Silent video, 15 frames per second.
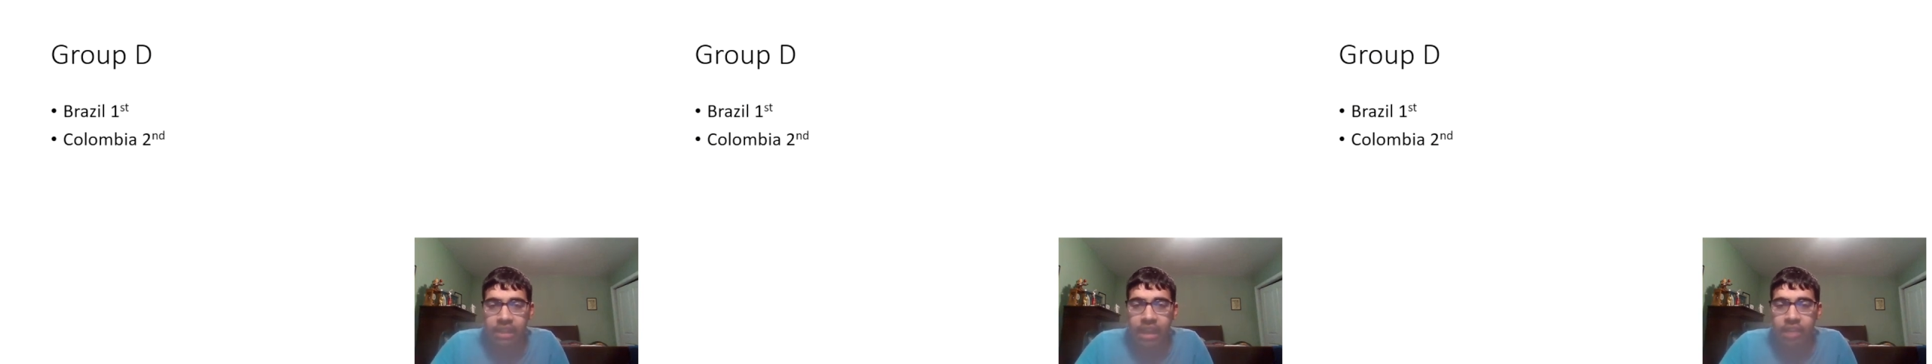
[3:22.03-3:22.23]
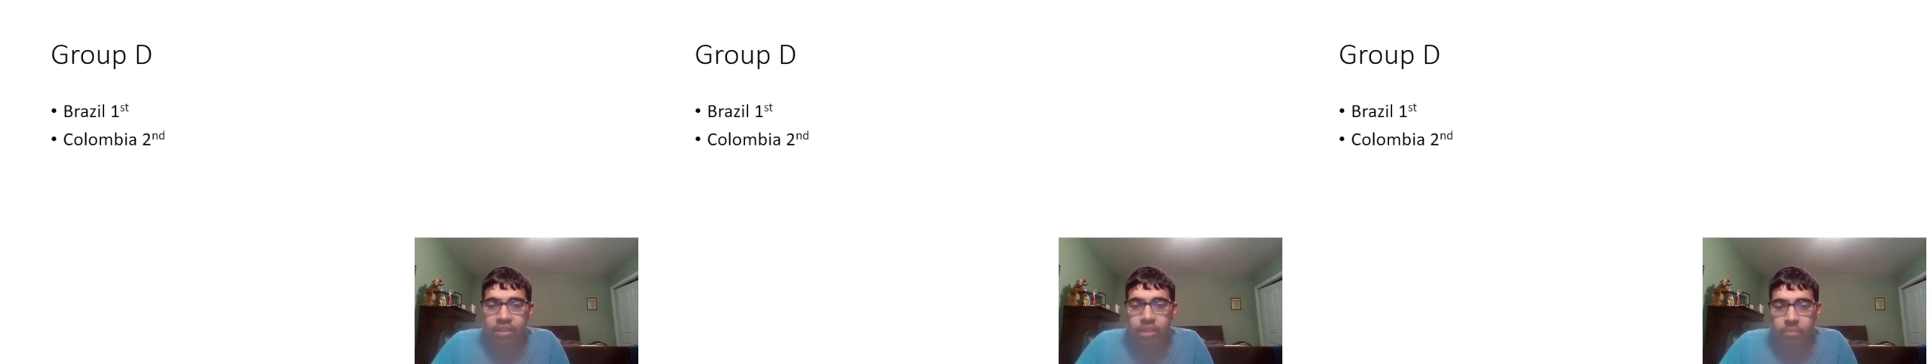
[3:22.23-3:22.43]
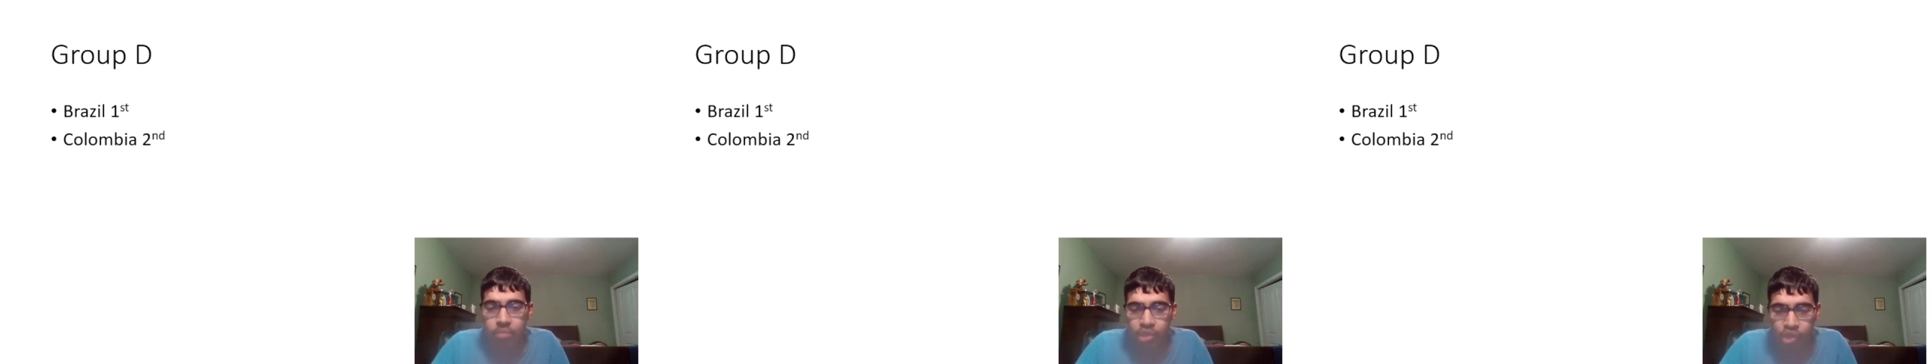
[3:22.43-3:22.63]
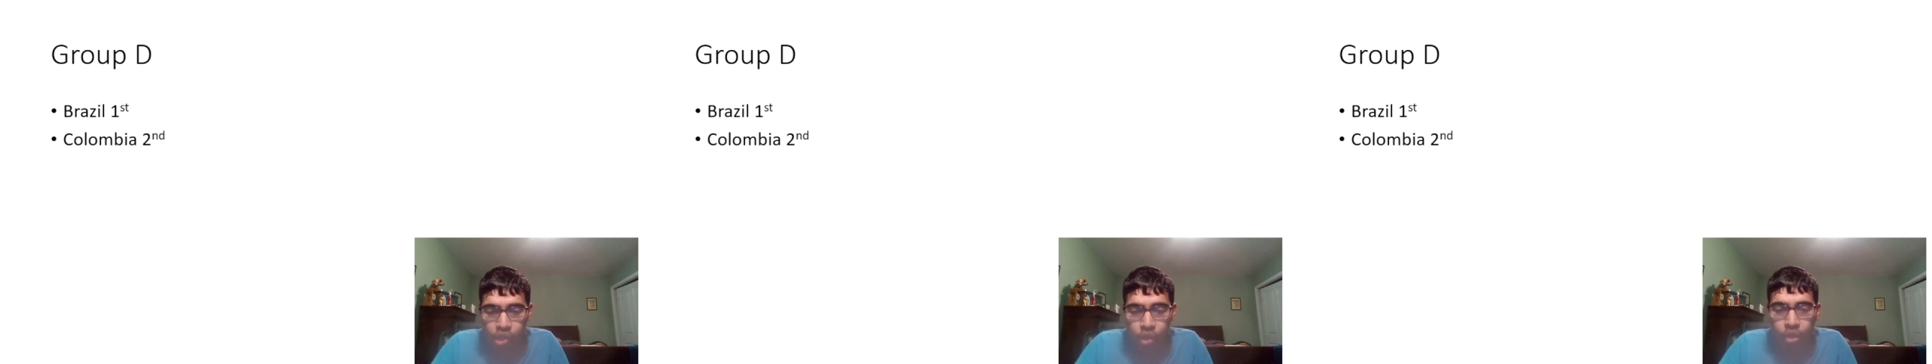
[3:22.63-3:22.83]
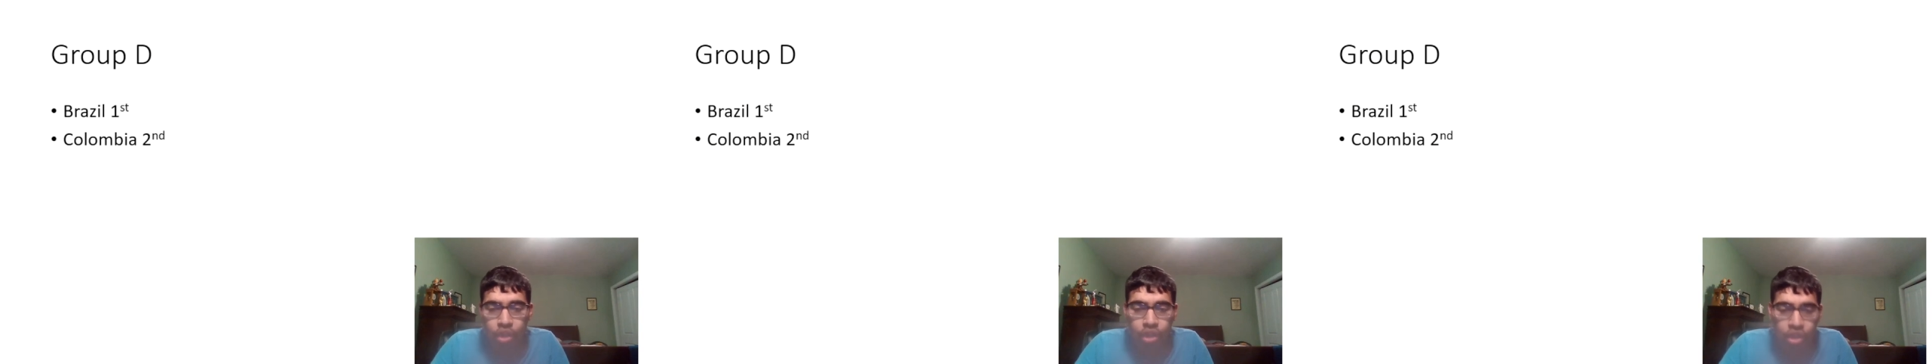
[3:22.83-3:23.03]
I think Brazil
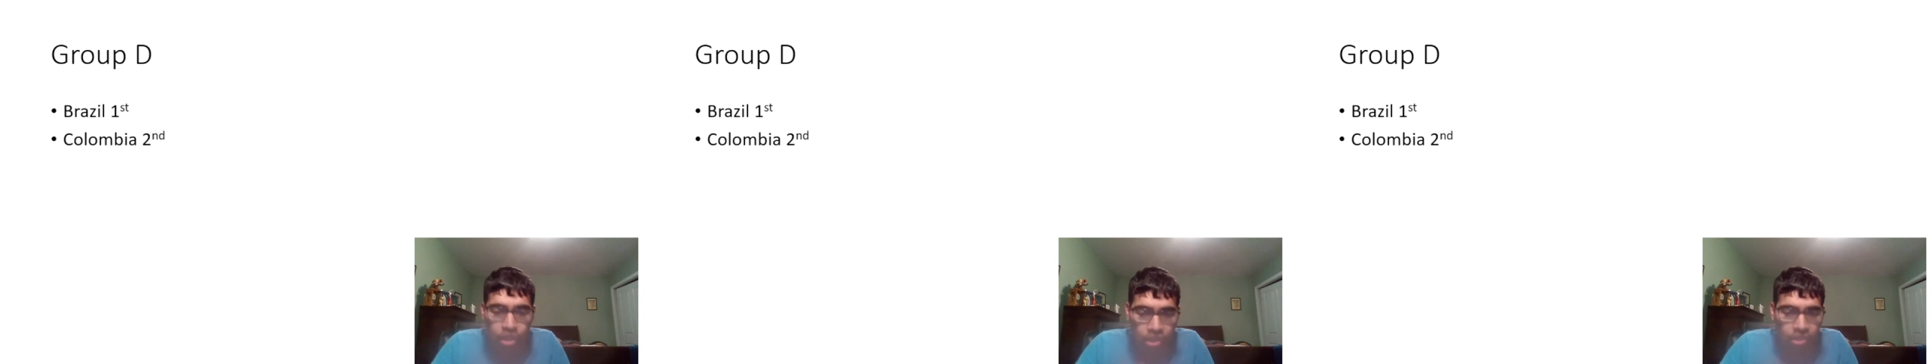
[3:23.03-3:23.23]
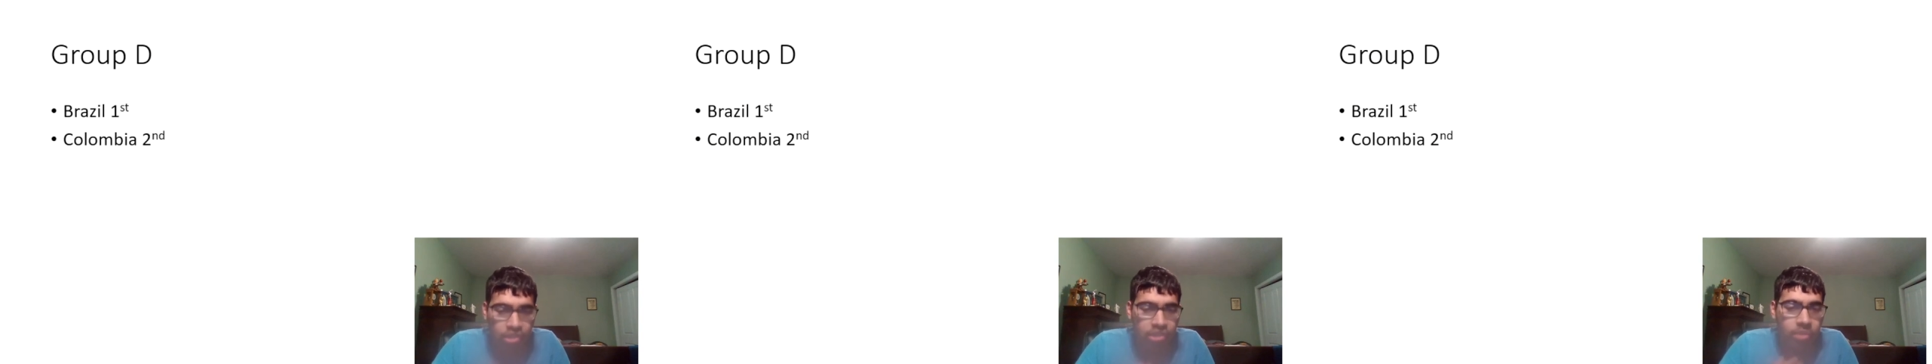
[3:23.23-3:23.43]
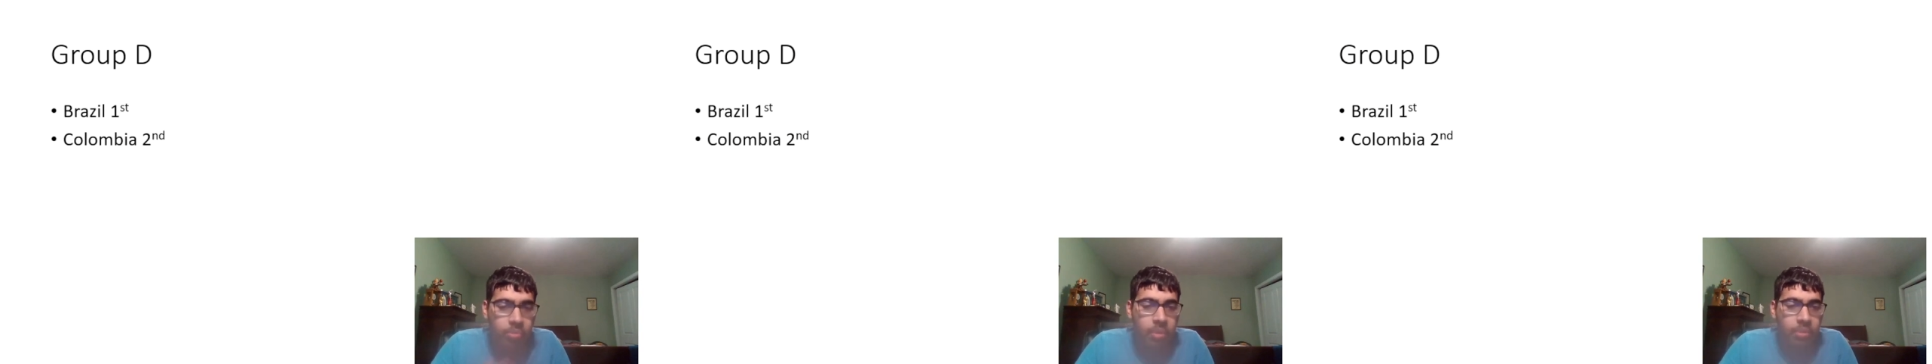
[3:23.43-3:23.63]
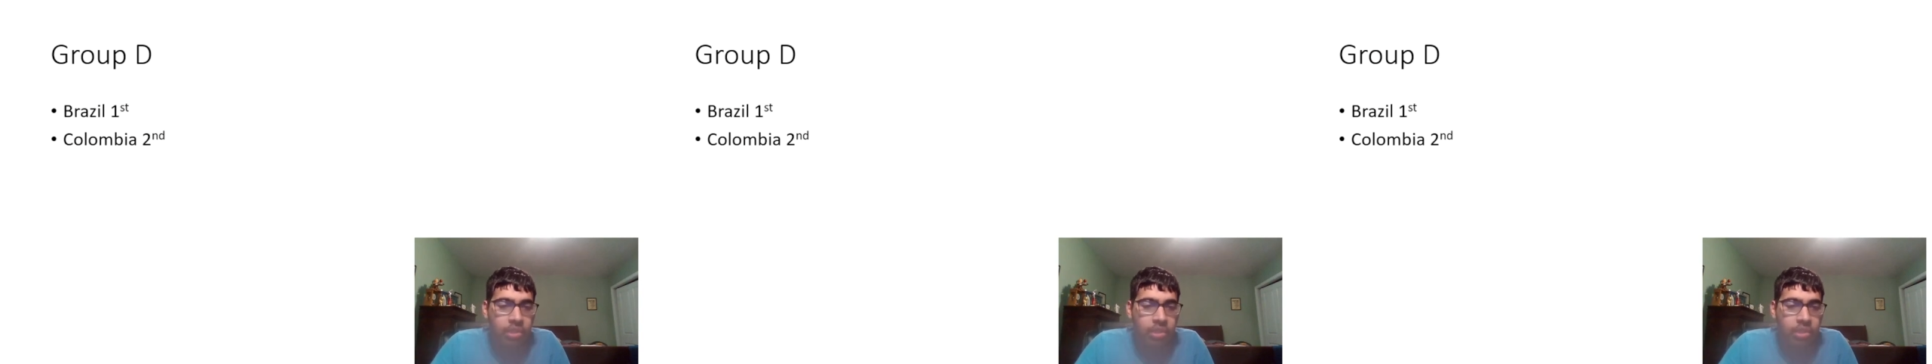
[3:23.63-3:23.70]
should still be able